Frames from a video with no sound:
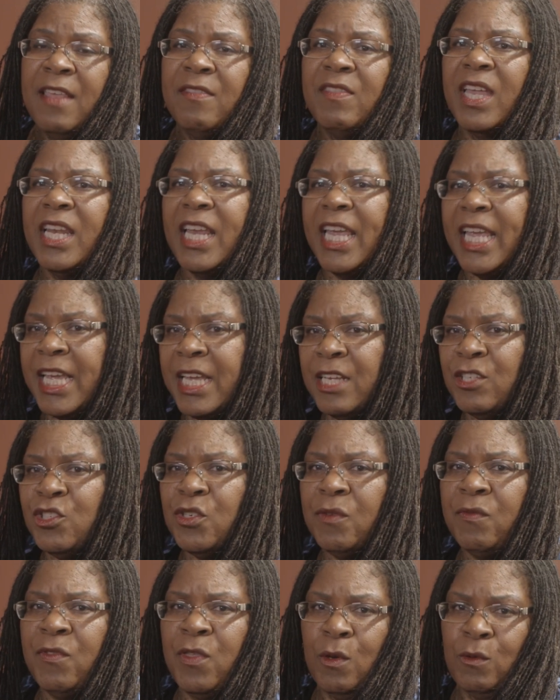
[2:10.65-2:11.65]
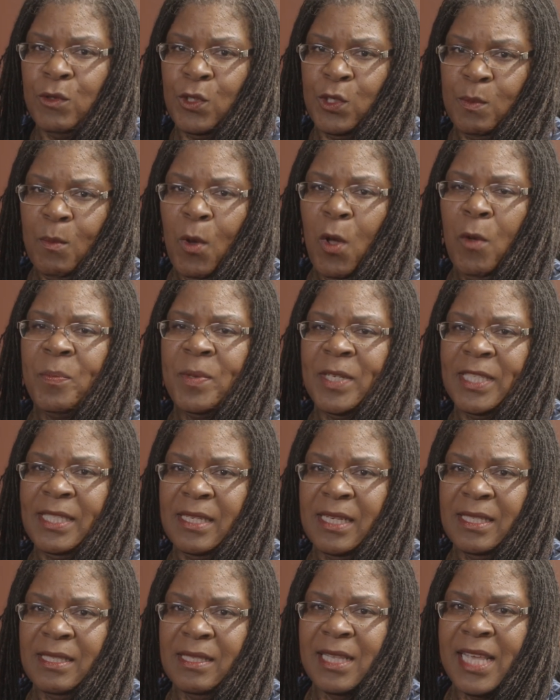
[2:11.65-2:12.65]
that each of those small
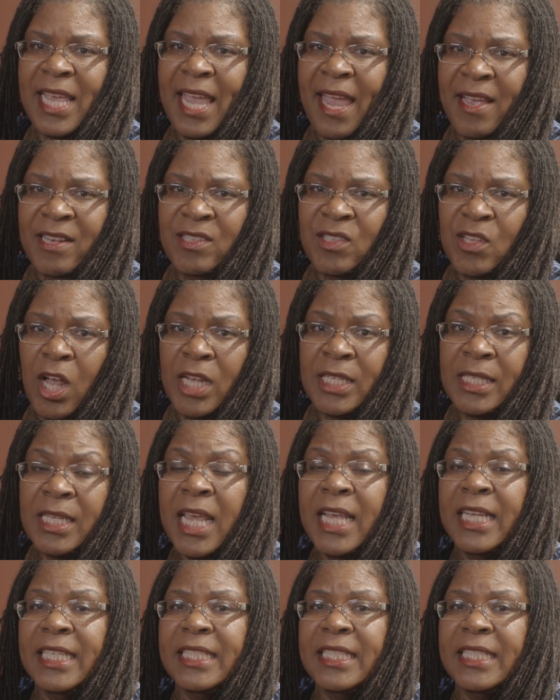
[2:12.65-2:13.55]
business liaisons